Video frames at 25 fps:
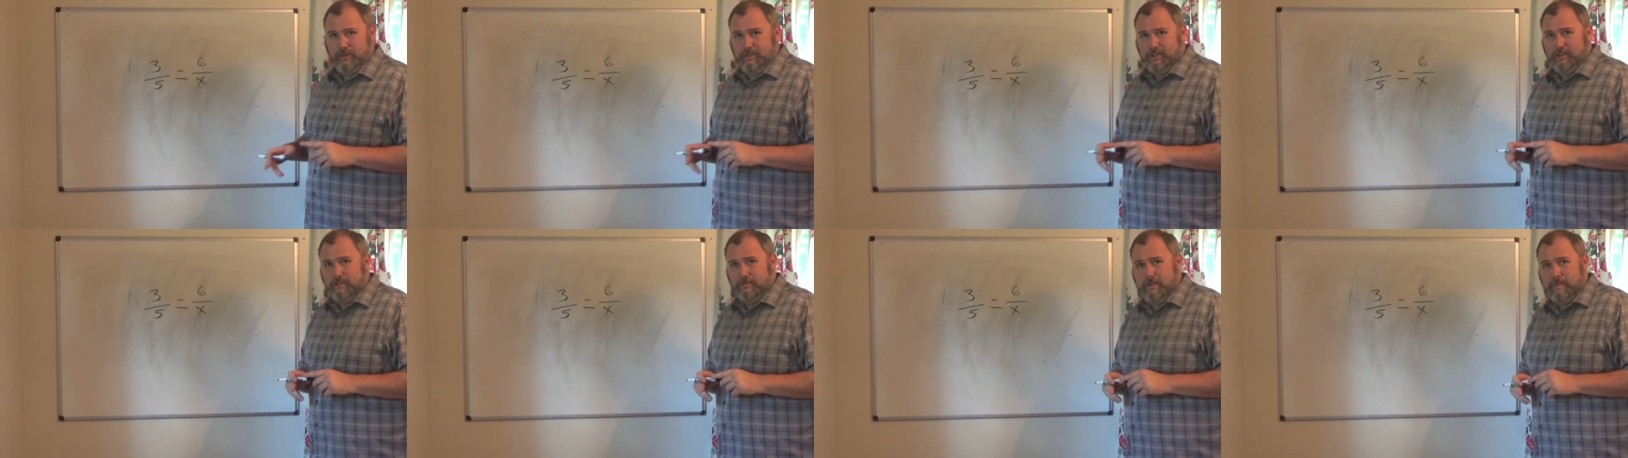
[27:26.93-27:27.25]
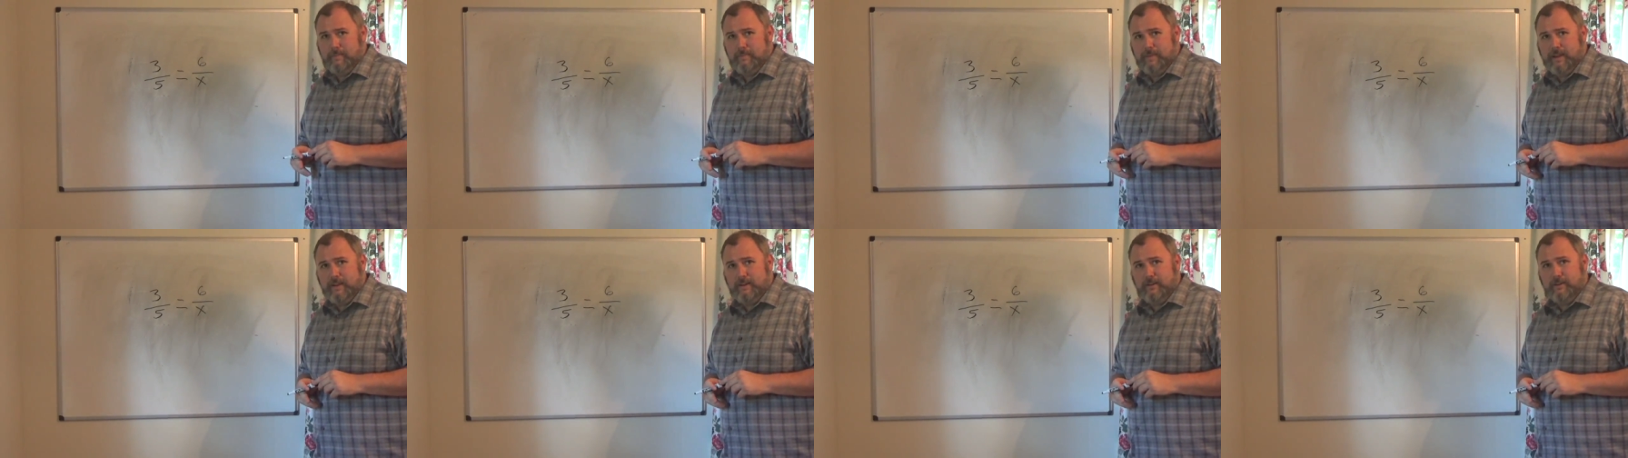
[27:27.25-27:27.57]
little
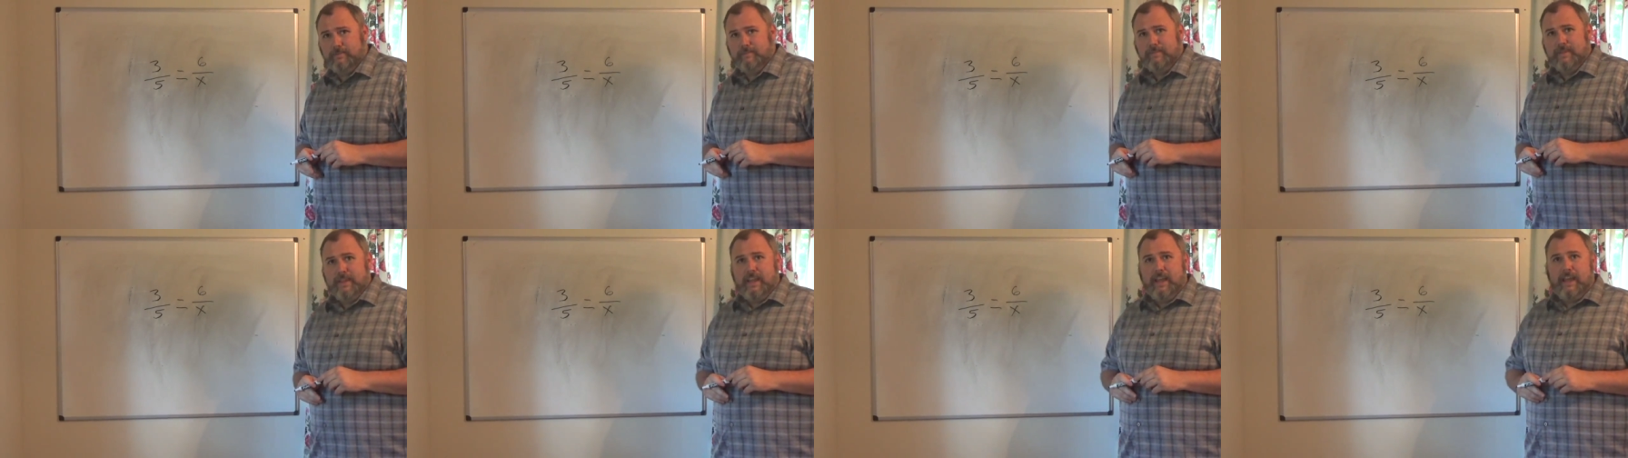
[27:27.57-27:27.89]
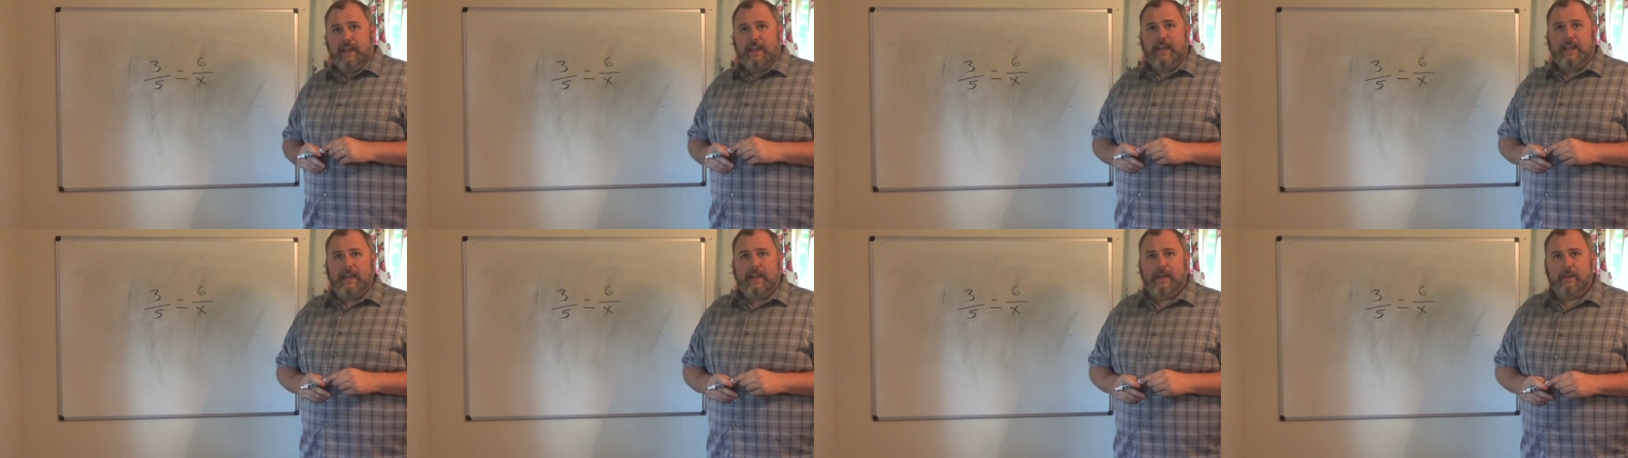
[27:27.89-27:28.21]
bit better,
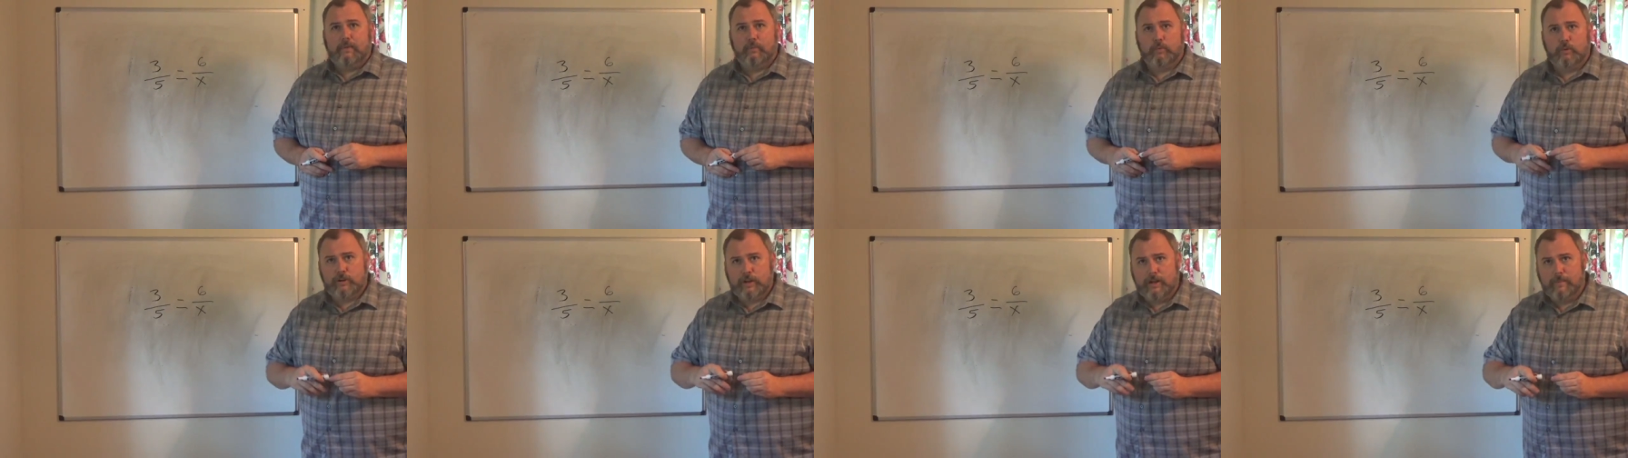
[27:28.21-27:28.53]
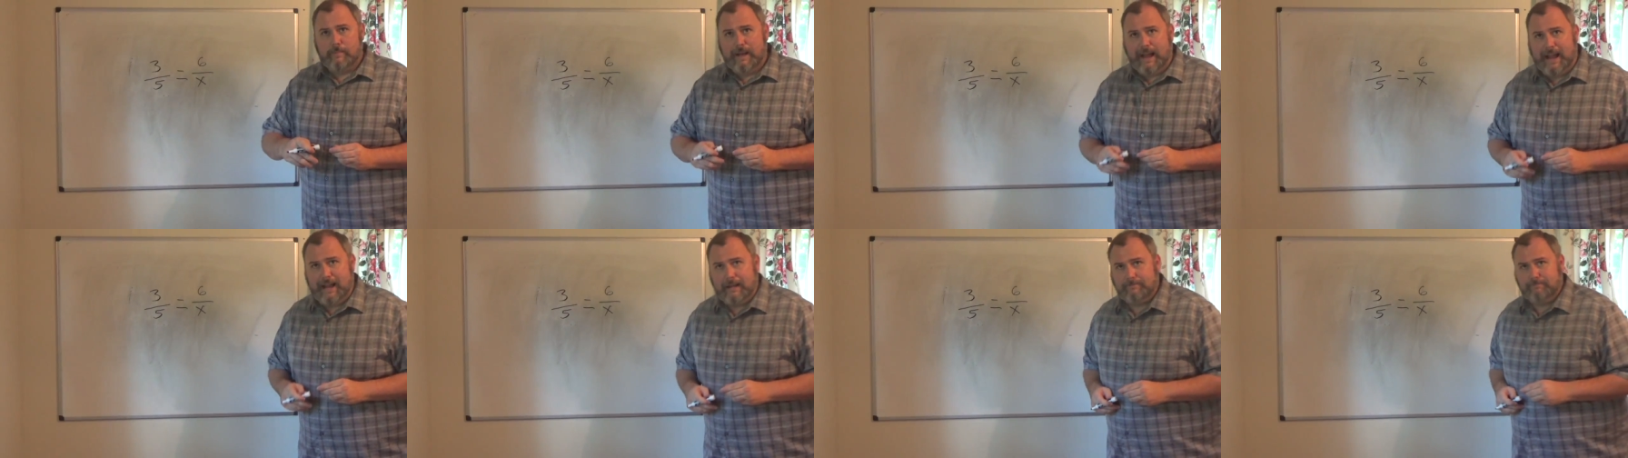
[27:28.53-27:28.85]
and we'll come
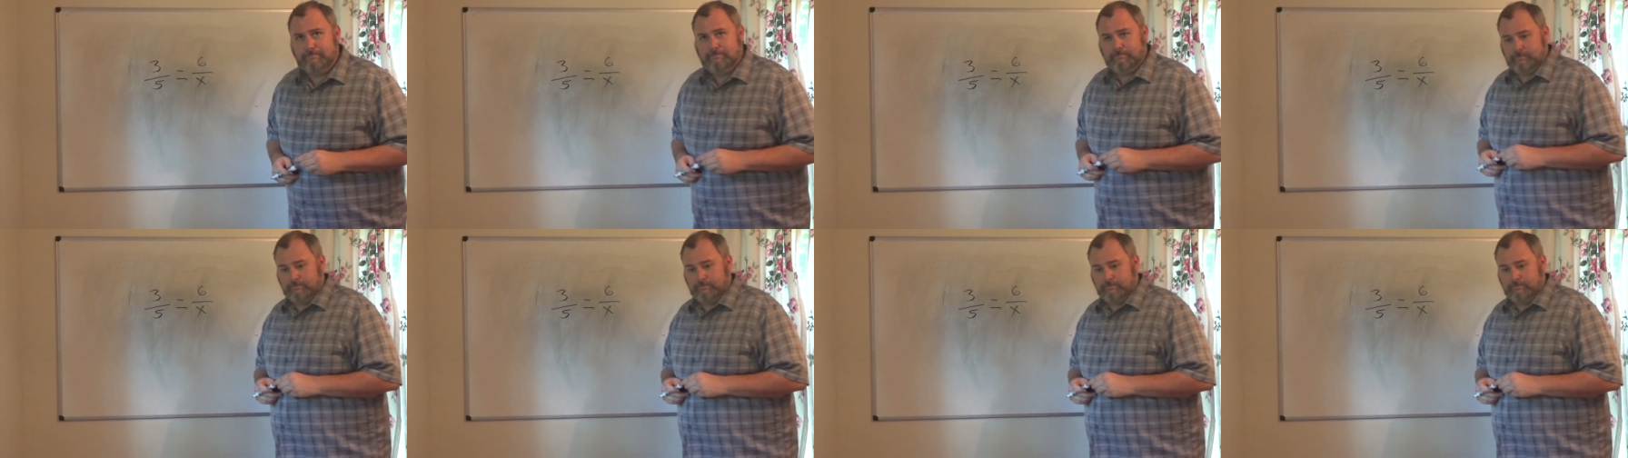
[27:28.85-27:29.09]
back.